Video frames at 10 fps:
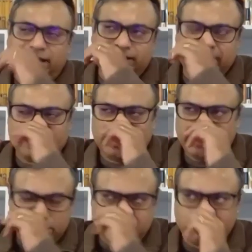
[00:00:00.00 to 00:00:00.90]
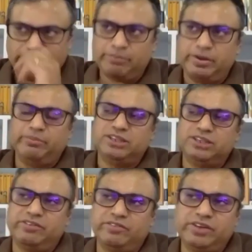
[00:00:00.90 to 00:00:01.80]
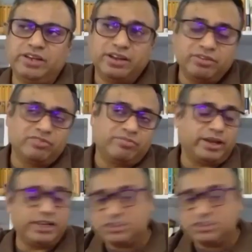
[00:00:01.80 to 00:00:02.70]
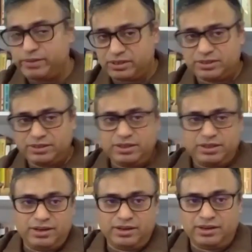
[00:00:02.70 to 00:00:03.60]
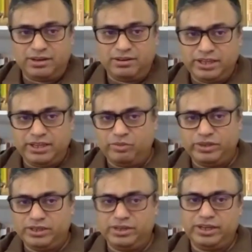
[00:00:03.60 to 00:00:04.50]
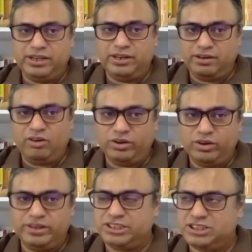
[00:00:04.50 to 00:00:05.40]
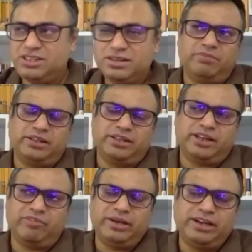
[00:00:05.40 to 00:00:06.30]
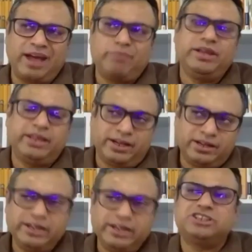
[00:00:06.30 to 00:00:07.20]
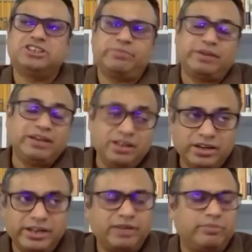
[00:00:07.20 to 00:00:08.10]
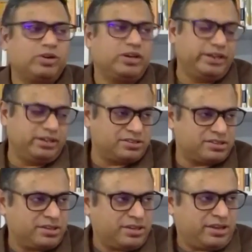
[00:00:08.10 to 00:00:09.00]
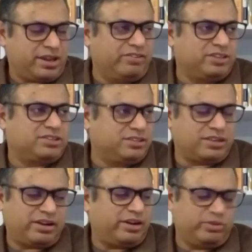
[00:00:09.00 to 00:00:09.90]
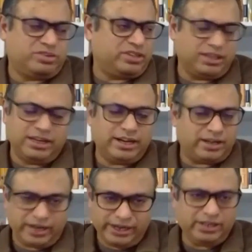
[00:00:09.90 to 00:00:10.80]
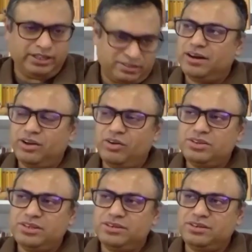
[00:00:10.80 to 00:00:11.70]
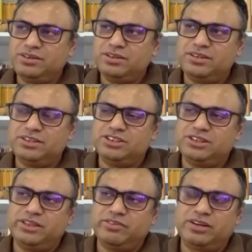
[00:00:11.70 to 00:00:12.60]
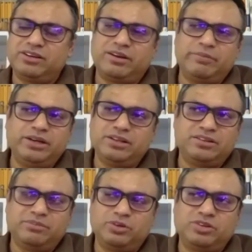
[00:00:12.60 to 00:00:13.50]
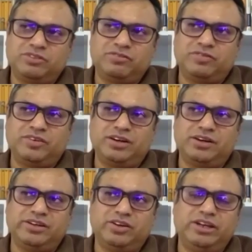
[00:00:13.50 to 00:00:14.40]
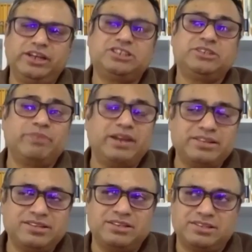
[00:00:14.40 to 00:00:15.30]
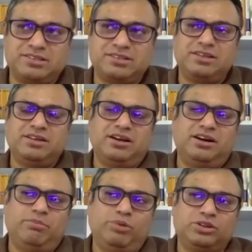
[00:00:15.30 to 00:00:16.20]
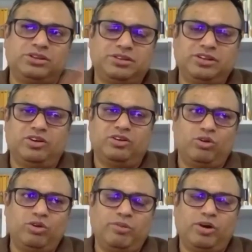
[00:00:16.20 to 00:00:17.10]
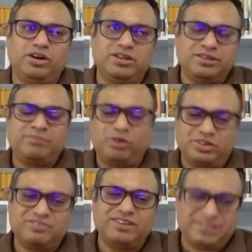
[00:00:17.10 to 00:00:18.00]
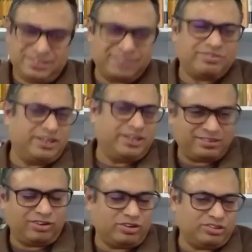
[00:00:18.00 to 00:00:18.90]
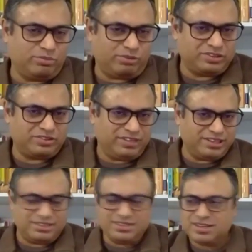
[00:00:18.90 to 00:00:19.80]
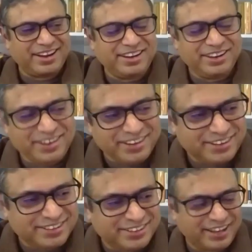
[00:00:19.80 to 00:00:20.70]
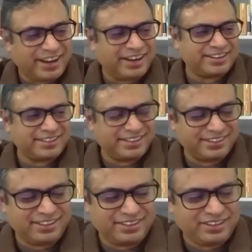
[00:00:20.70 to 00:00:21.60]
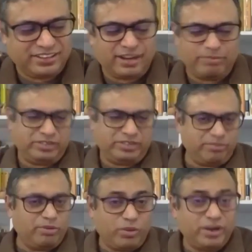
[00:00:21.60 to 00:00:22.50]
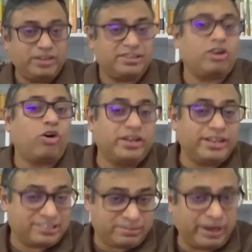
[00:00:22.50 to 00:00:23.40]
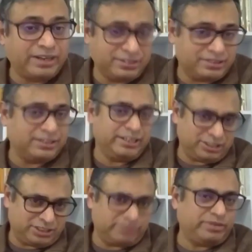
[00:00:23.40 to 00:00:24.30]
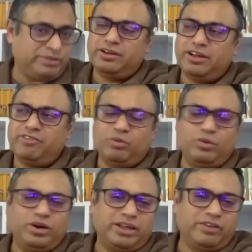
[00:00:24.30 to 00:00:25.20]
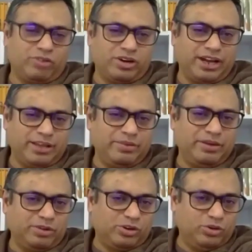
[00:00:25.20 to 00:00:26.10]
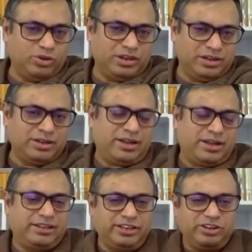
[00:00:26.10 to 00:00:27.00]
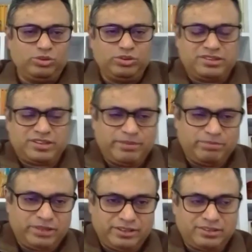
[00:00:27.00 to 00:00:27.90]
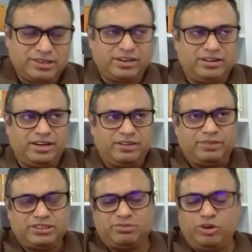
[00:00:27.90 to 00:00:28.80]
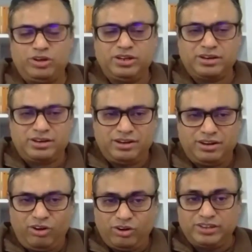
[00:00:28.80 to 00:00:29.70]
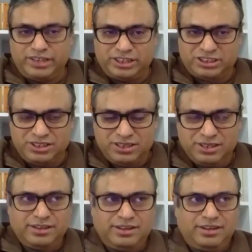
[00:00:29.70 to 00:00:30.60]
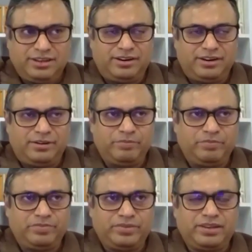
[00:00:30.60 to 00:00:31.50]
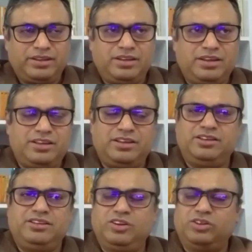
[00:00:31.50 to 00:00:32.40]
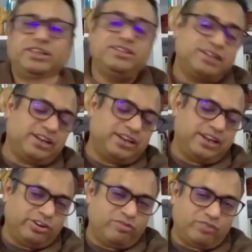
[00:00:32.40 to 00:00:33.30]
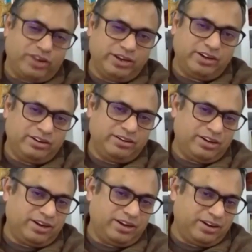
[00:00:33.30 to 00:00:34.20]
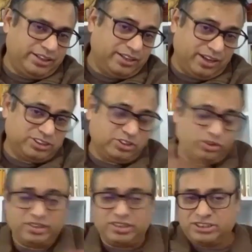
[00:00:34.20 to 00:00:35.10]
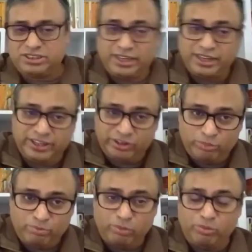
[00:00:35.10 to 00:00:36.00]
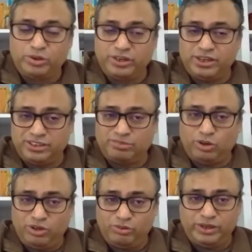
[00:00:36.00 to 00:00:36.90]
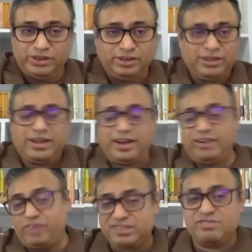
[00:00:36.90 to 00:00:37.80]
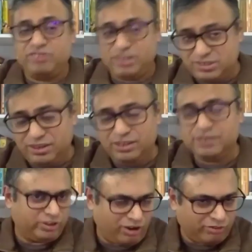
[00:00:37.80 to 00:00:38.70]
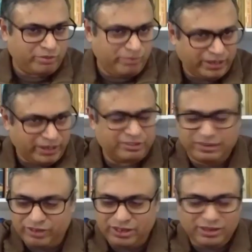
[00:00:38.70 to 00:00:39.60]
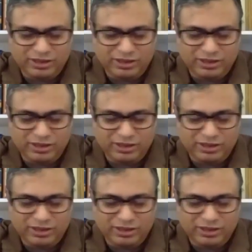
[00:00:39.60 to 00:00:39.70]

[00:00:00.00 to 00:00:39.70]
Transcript: think there's leadership at pretty much every level of management uh, within any organization. I think I've been dabbling at leadership and learning about leaders ever since I, would say the late 90s. Along the journey, there were tremendous amounts of uh, you know leadership lessons. Uh, both you know role models and positive lessons as well as not so positive lessons i learned that uh, the, the couple of things number one is that context matters in leadership if you're working for an IBM or a Google, and then you do the same things at a, at a much smaller uh, organization, um, you know, things that can get you fired uh, in the larger organization can get you promoted in the smaller one, and vice versa. You know, after making several